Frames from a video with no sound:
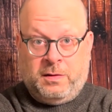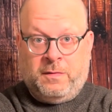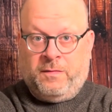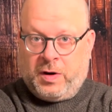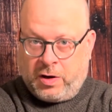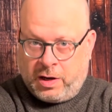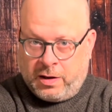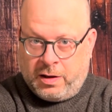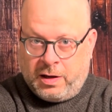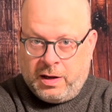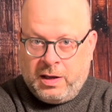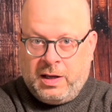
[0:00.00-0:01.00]
Very
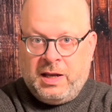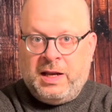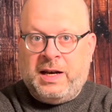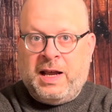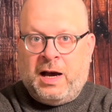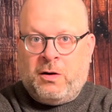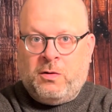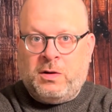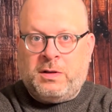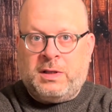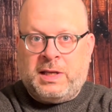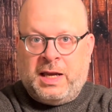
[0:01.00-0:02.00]
good. Now,
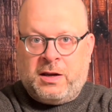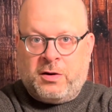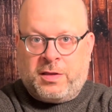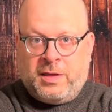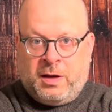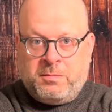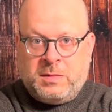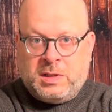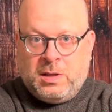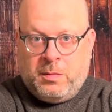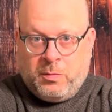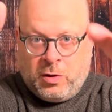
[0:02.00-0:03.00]
take your thumbs,
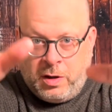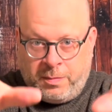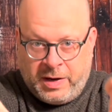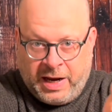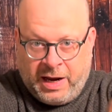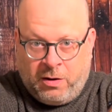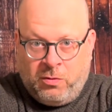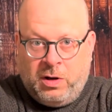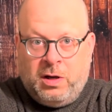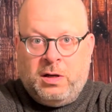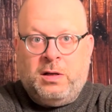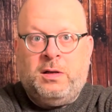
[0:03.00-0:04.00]
put them down,
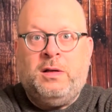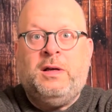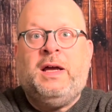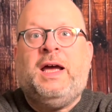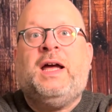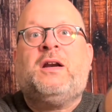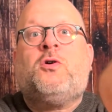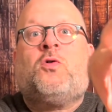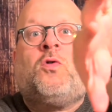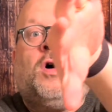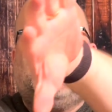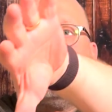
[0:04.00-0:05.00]
and
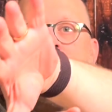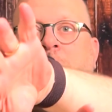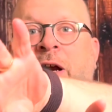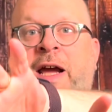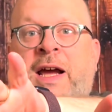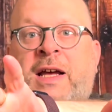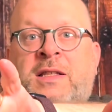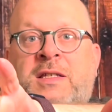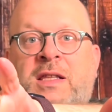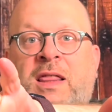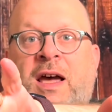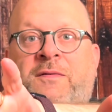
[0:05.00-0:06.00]
cross your hands
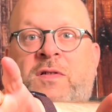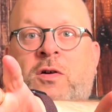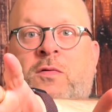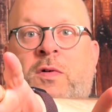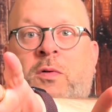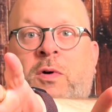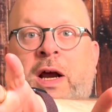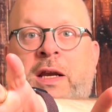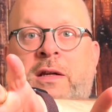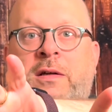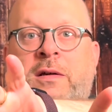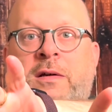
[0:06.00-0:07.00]
left over
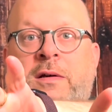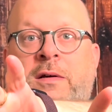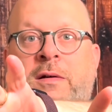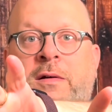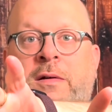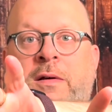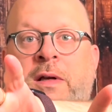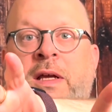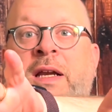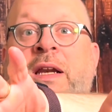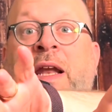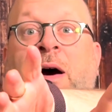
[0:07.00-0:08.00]
right.
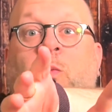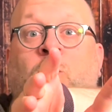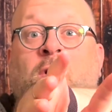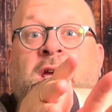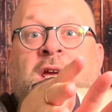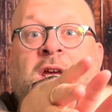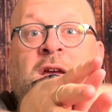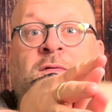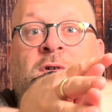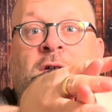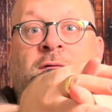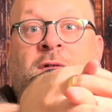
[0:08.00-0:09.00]
Now weave
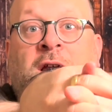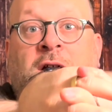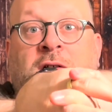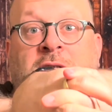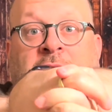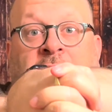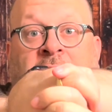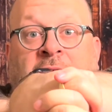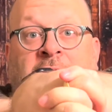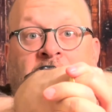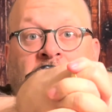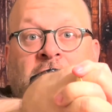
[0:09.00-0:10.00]
your fingers
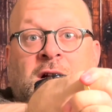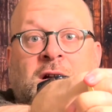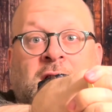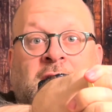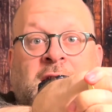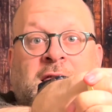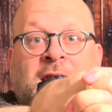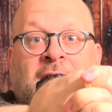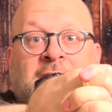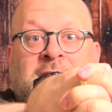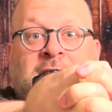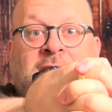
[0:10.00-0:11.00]
together like
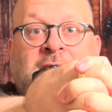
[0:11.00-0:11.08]
that,